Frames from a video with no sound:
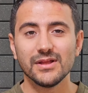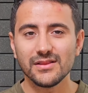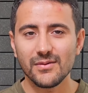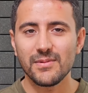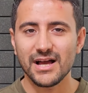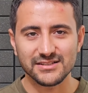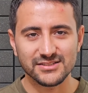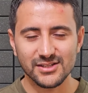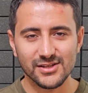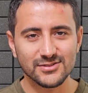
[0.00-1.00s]
Bella
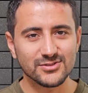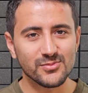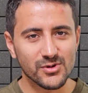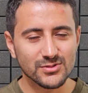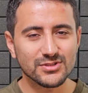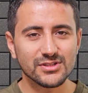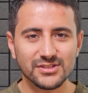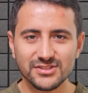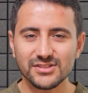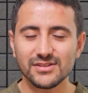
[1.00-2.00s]
Baxter is the most
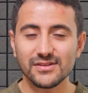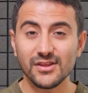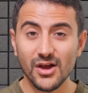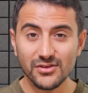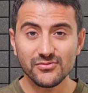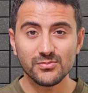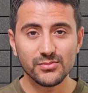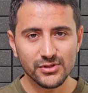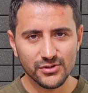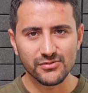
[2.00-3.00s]
innocent, naive,
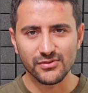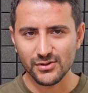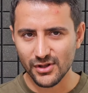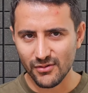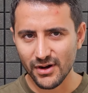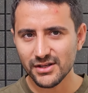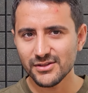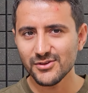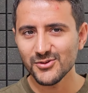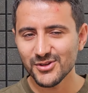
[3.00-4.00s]
beautiful
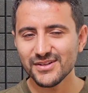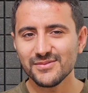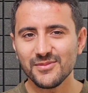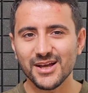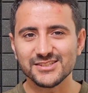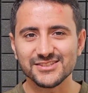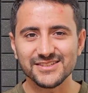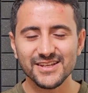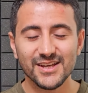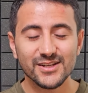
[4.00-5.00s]
character you can
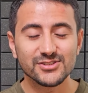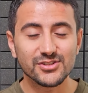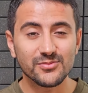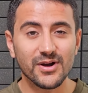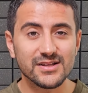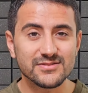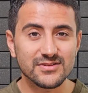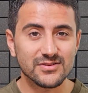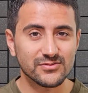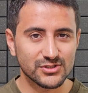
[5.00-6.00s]
imagine. She
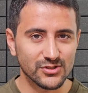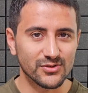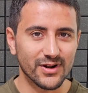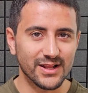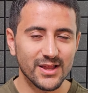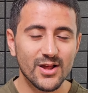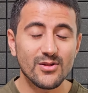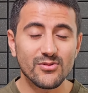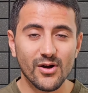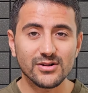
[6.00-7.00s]
reminds us of children.
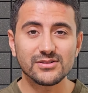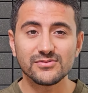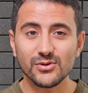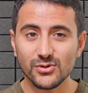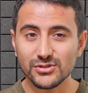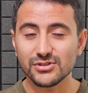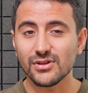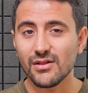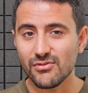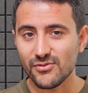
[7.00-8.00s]
The art of Yorgos
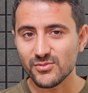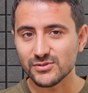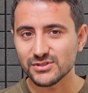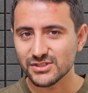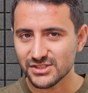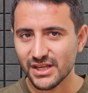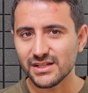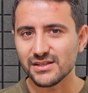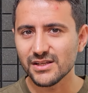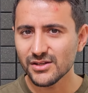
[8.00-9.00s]
Lanthimos is
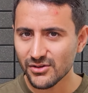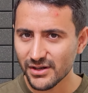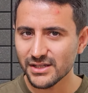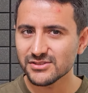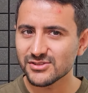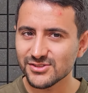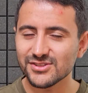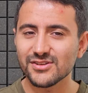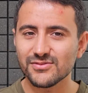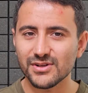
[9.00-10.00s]
that he creates
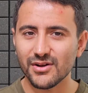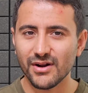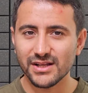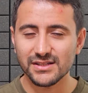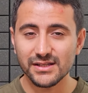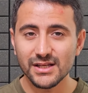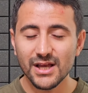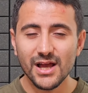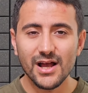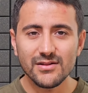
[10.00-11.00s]
this lovely character
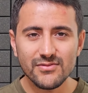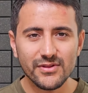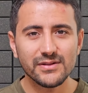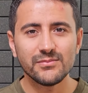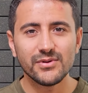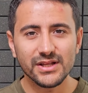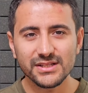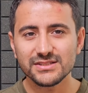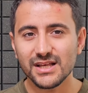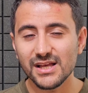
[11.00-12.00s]
and then
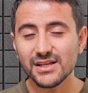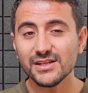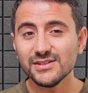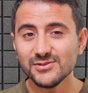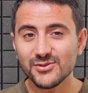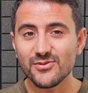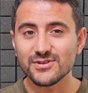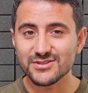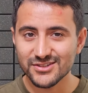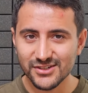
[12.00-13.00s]
brings her into
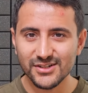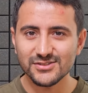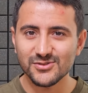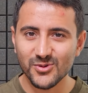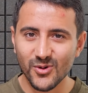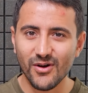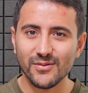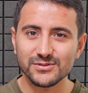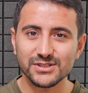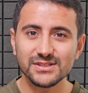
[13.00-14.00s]
the circles of
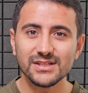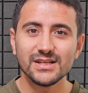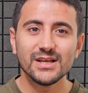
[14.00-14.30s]
corruption,